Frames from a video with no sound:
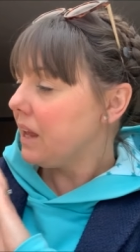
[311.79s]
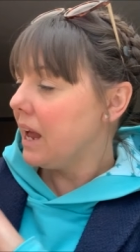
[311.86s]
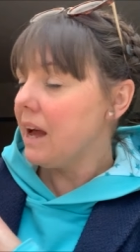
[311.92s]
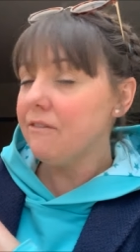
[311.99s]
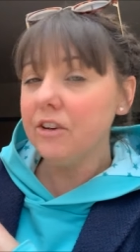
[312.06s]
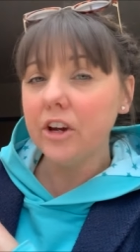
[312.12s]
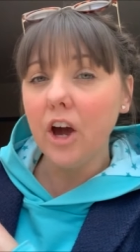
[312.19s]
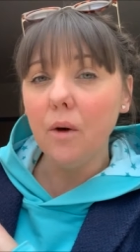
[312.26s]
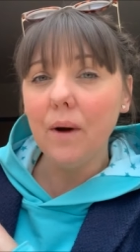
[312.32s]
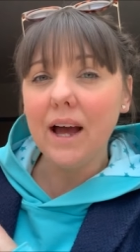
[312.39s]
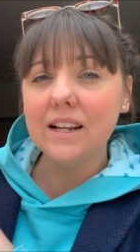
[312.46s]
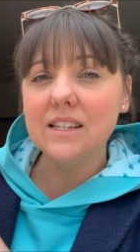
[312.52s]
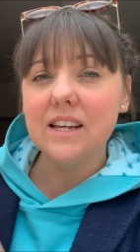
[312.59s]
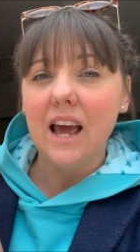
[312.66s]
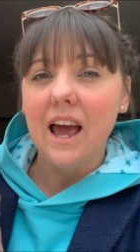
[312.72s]
have a go
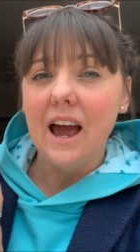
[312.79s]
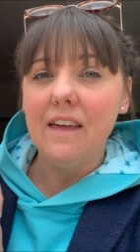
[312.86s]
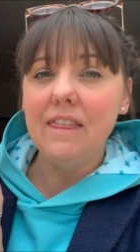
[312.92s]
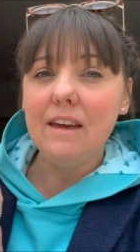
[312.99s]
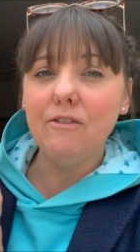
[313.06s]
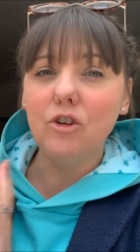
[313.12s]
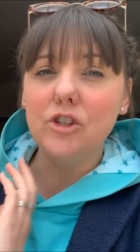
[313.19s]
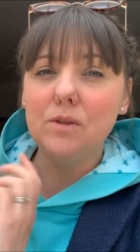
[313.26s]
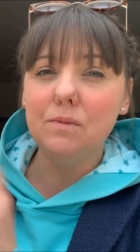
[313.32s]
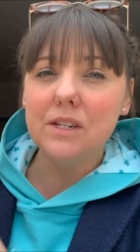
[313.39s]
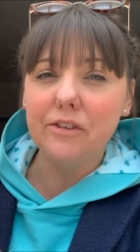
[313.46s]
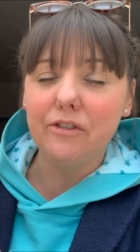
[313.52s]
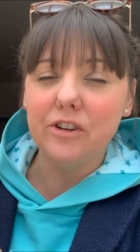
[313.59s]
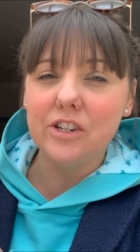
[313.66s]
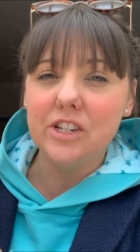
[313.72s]
at and they've got some
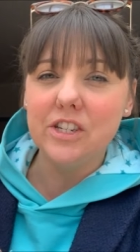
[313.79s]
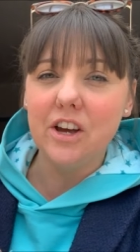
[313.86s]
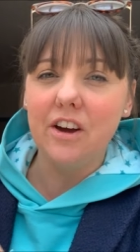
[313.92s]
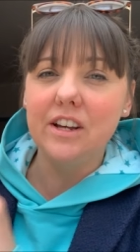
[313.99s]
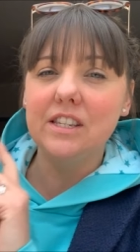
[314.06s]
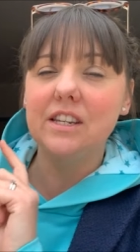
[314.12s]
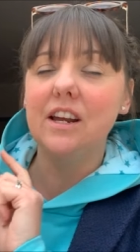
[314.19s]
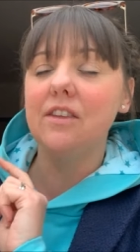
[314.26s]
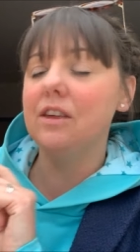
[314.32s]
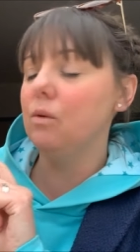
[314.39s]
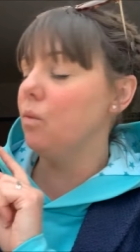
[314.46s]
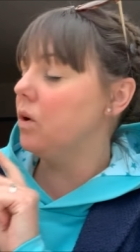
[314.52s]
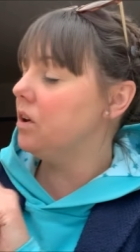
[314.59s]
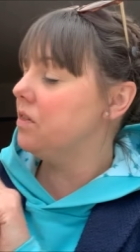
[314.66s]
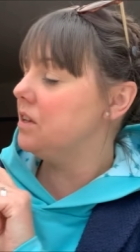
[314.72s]
different designs and I
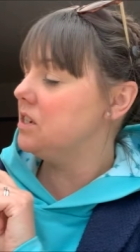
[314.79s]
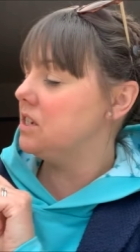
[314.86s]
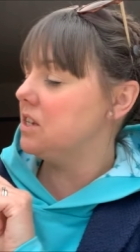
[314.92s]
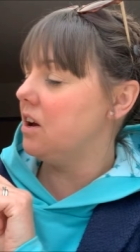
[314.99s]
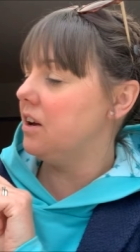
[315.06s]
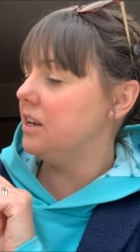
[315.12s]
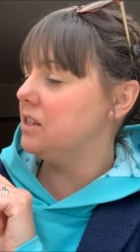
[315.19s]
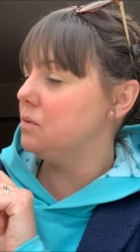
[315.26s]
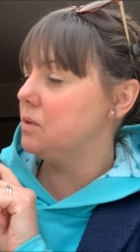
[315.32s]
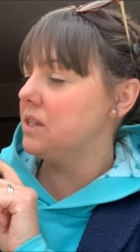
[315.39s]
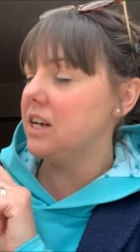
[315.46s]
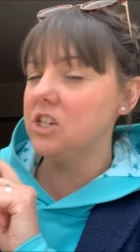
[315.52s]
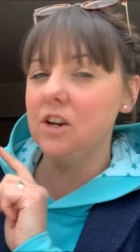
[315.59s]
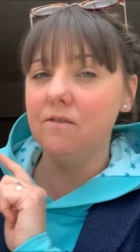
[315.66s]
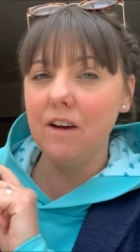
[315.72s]
think one of the designs
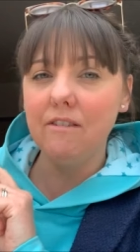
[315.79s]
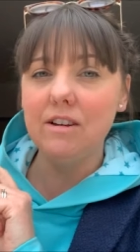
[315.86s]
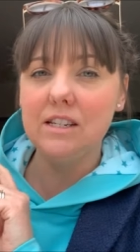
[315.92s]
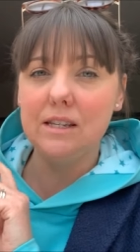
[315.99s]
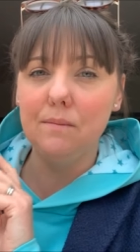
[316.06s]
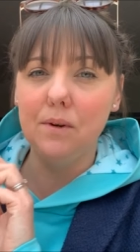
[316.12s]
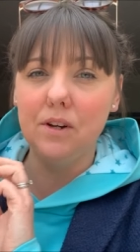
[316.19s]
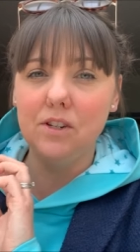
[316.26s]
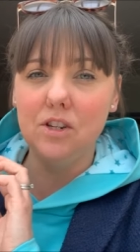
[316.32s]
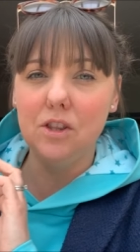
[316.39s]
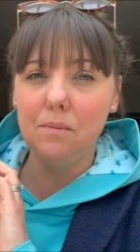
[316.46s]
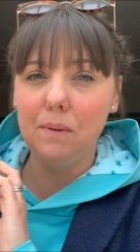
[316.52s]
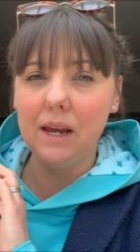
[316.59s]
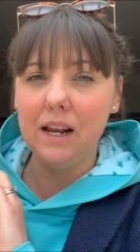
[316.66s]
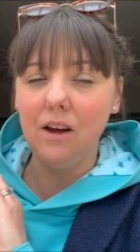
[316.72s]
was actually very similar to
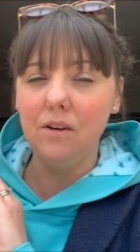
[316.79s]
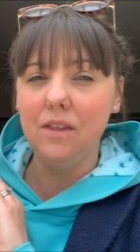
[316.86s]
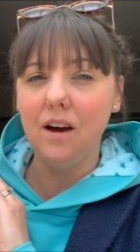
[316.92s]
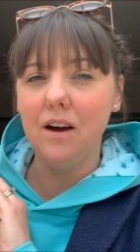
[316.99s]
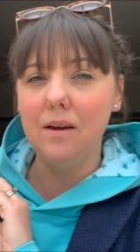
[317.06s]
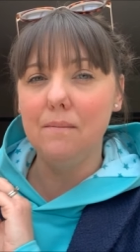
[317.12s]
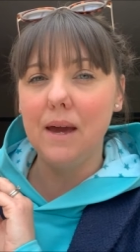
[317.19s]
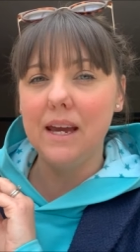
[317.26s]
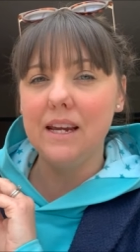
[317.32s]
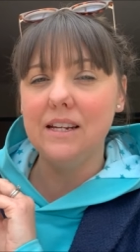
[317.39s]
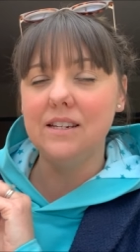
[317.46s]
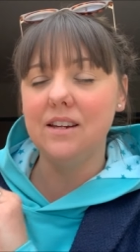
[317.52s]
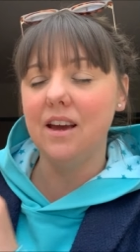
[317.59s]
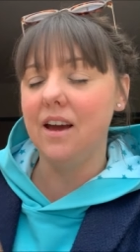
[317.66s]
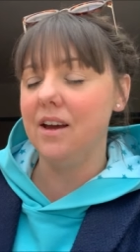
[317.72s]
the pillow that I
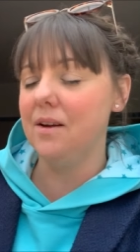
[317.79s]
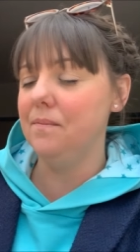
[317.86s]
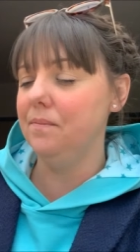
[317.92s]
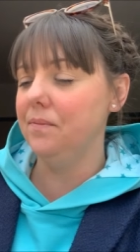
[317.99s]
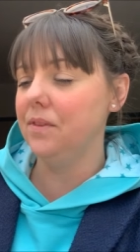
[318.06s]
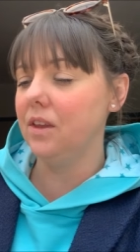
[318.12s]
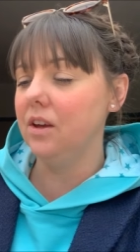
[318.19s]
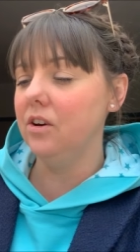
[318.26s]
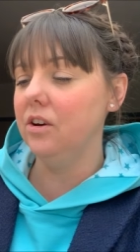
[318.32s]
made um,